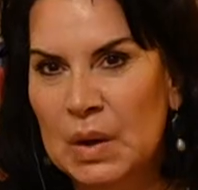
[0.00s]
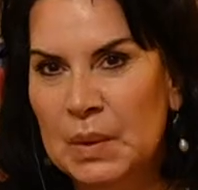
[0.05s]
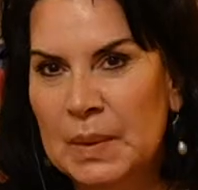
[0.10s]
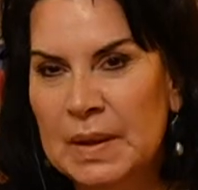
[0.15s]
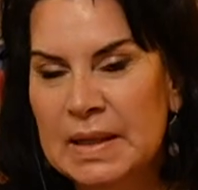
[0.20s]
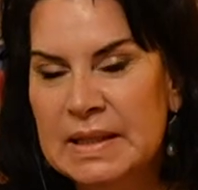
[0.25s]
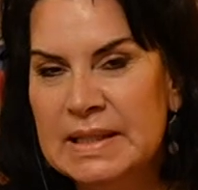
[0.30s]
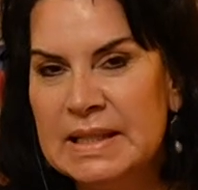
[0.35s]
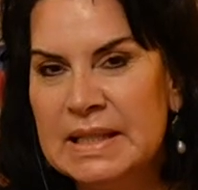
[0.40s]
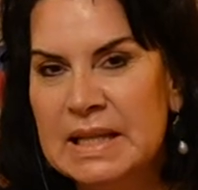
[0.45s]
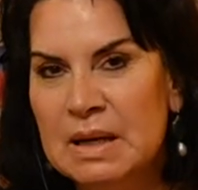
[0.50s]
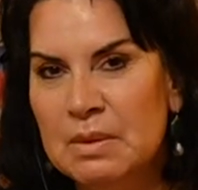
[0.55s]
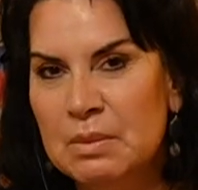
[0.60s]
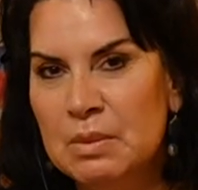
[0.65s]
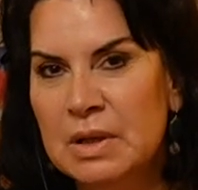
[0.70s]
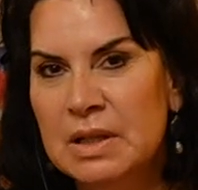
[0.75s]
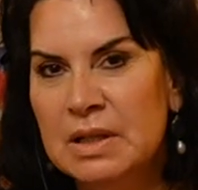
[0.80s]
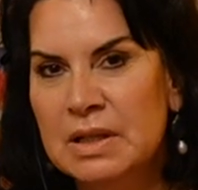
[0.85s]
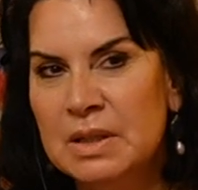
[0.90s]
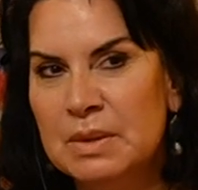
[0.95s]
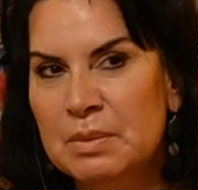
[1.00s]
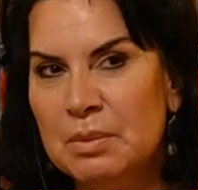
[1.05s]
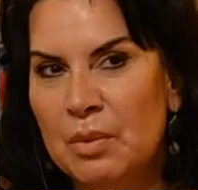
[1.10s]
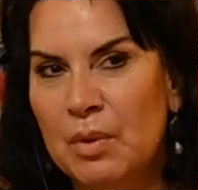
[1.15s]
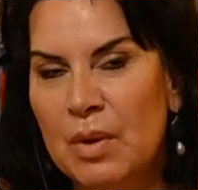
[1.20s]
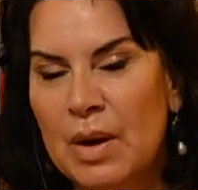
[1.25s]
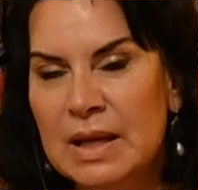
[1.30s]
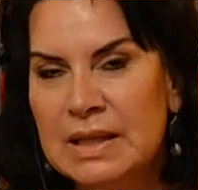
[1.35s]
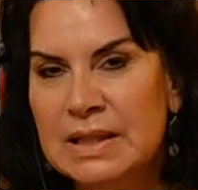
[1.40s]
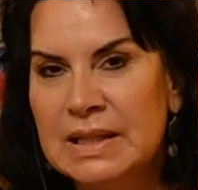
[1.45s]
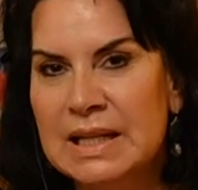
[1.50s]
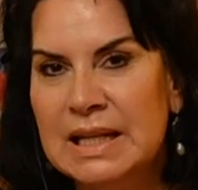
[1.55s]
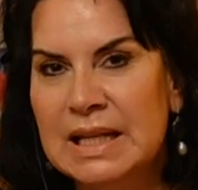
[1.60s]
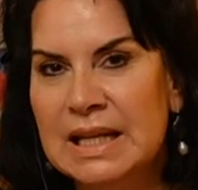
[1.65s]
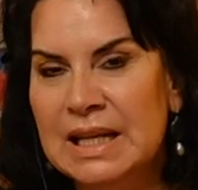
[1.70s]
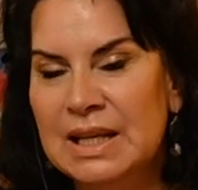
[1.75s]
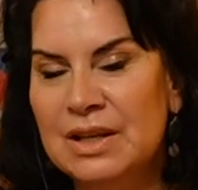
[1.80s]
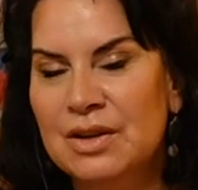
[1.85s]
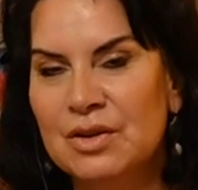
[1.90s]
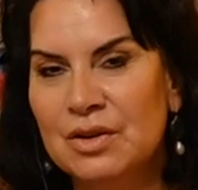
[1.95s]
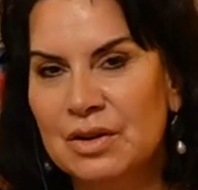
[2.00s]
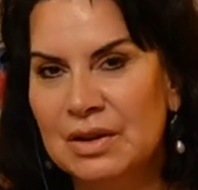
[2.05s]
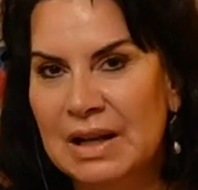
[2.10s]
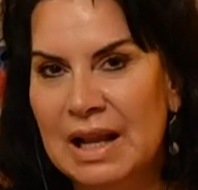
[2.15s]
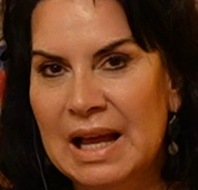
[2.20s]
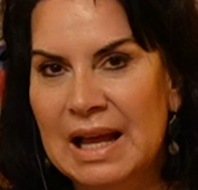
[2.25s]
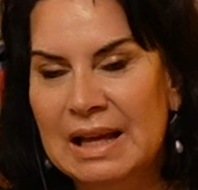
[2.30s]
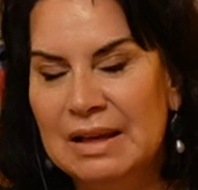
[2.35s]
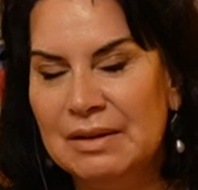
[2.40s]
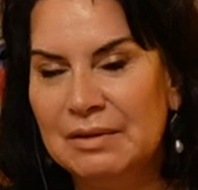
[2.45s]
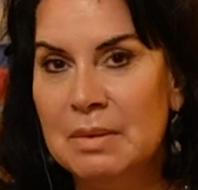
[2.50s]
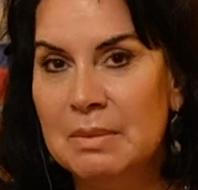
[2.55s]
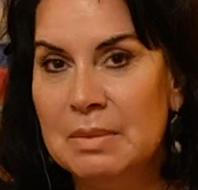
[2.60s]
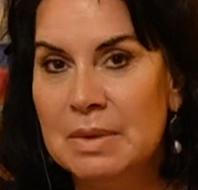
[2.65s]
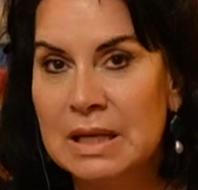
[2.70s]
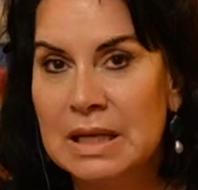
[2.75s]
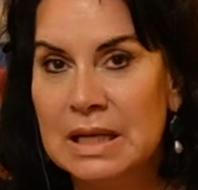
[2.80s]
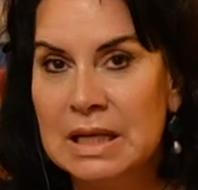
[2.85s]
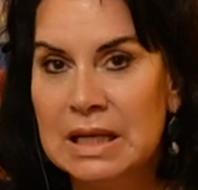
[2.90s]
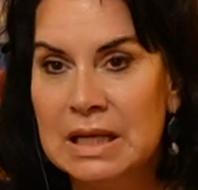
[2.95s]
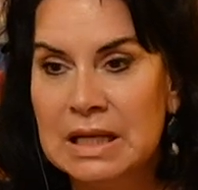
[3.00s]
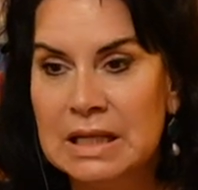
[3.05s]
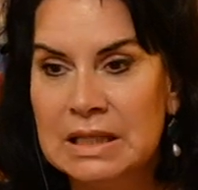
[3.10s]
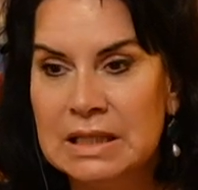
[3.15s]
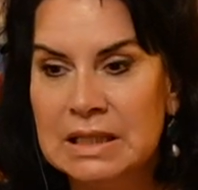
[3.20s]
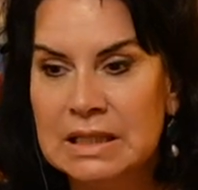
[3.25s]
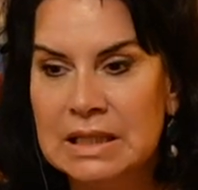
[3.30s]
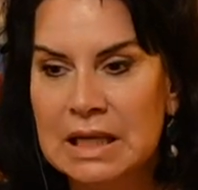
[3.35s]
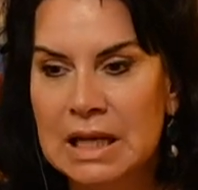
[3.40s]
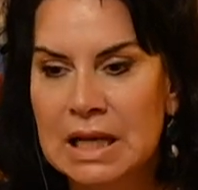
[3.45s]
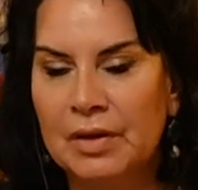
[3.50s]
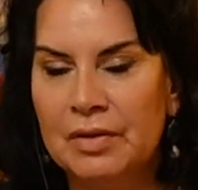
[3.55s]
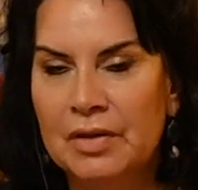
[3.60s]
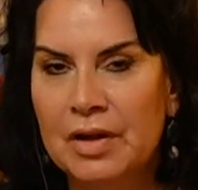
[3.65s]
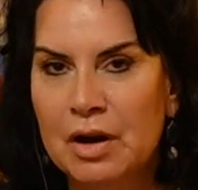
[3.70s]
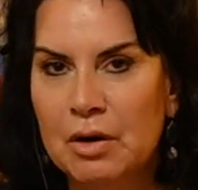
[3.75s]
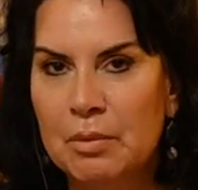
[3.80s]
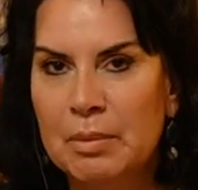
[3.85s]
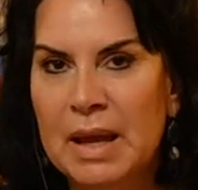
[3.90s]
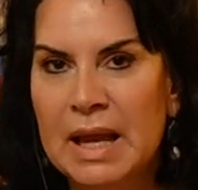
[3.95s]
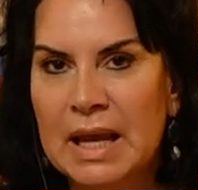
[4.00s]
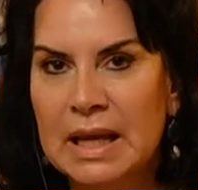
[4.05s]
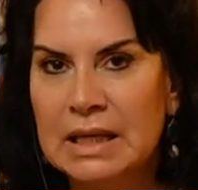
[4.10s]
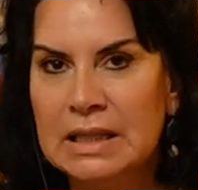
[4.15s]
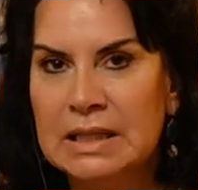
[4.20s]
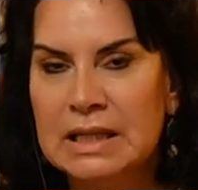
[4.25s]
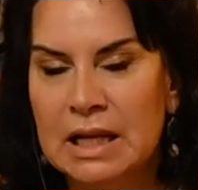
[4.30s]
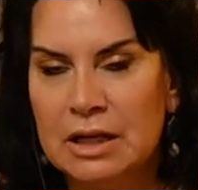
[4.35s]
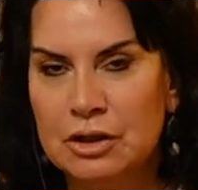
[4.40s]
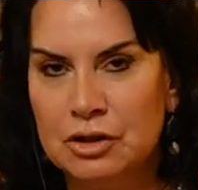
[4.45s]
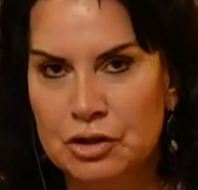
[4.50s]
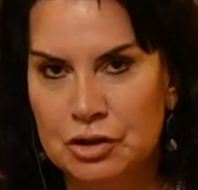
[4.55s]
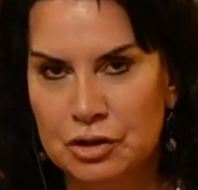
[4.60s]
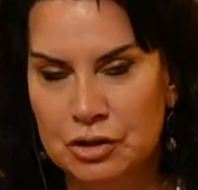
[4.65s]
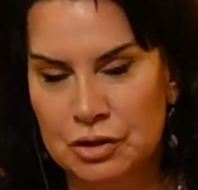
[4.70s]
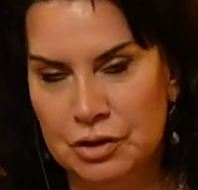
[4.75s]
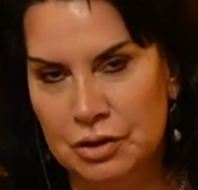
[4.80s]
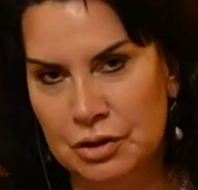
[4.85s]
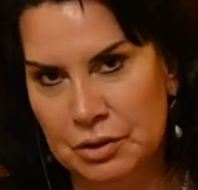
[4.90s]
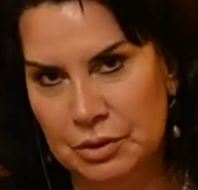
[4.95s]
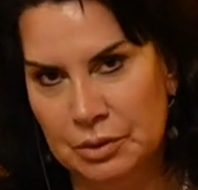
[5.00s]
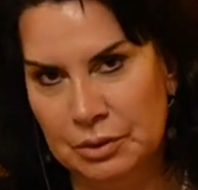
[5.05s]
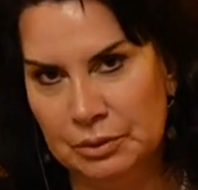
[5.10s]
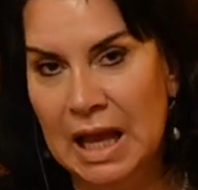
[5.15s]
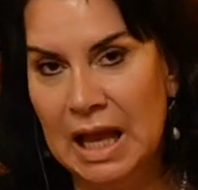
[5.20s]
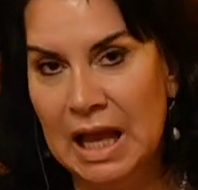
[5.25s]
when someone's present in your life because they're paying attention to you.